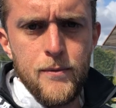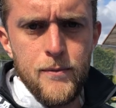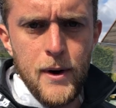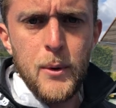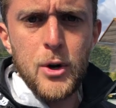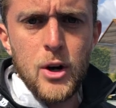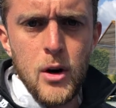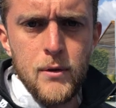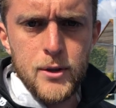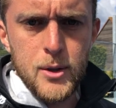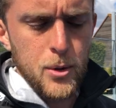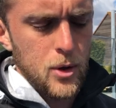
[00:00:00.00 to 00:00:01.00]
very
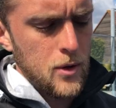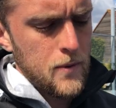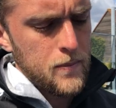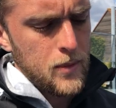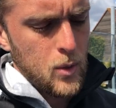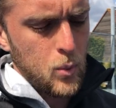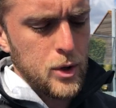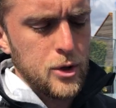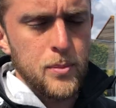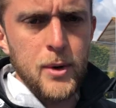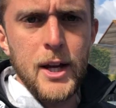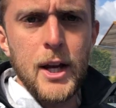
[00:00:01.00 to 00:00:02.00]
comfortable when
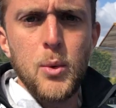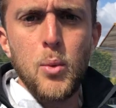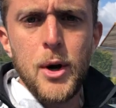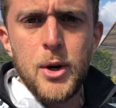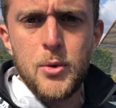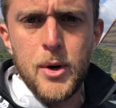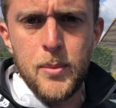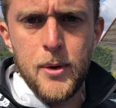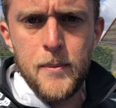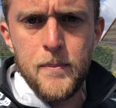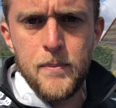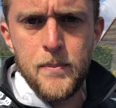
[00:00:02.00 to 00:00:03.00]
you're playing in one grip.
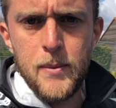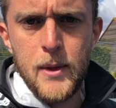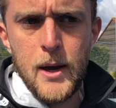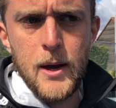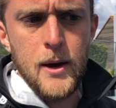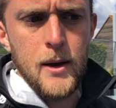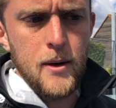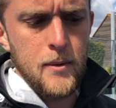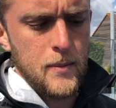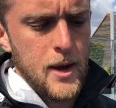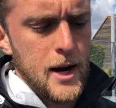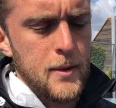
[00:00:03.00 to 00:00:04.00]

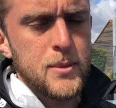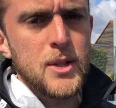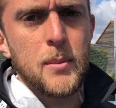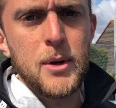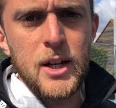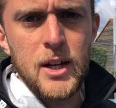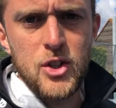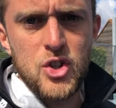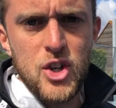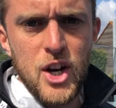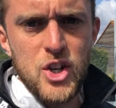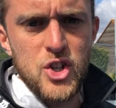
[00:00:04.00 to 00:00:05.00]
I'm somebody that
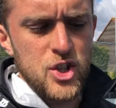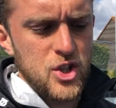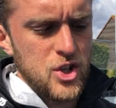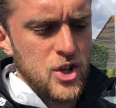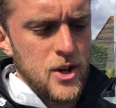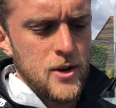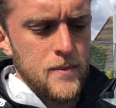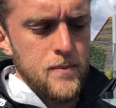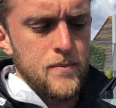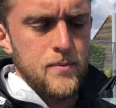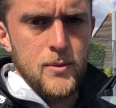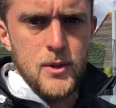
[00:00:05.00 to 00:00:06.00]
changes
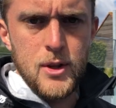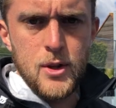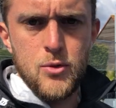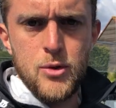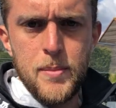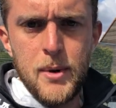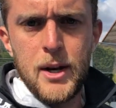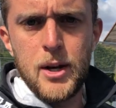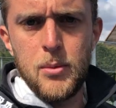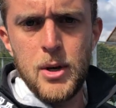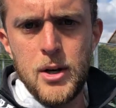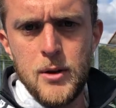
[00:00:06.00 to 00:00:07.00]
the grip a
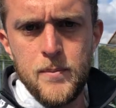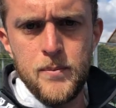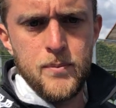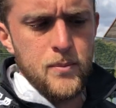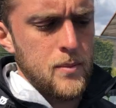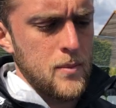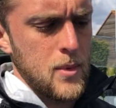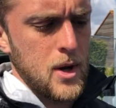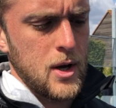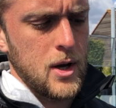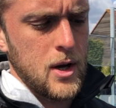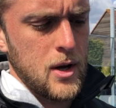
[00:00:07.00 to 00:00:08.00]
little bit,
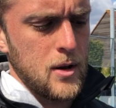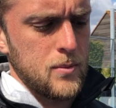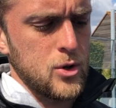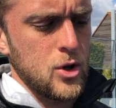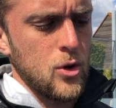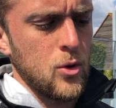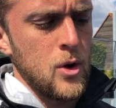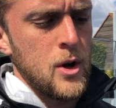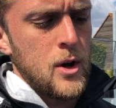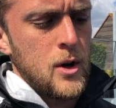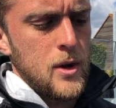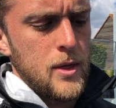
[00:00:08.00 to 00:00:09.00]
so
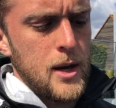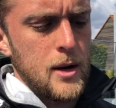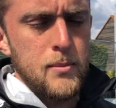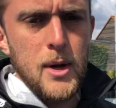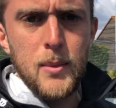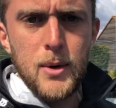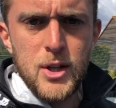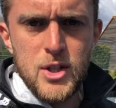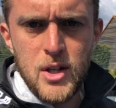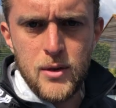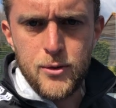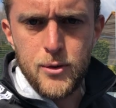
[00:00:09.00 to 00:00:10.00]
then maybe it's
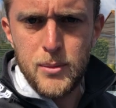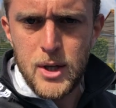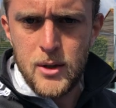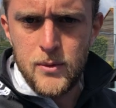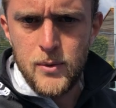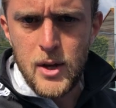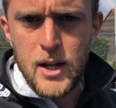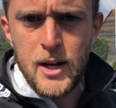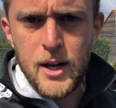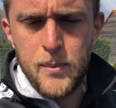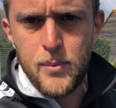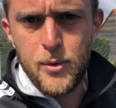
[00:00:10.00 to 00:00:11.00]
not for me, and
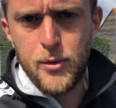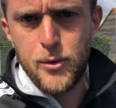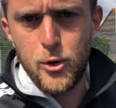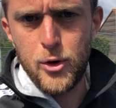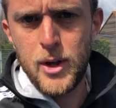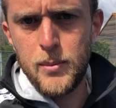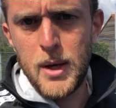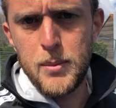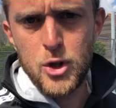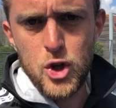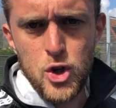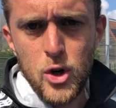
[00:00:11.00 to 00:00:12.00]
I prefer then
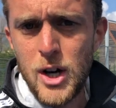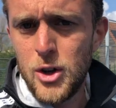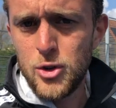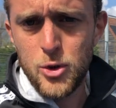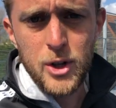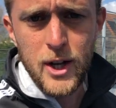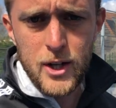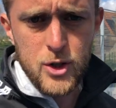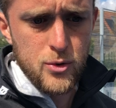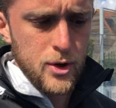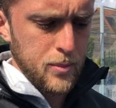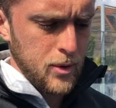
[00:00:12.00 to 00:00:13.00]
maybe the Shockout or the
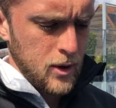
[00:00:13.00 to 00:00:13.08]
X grip.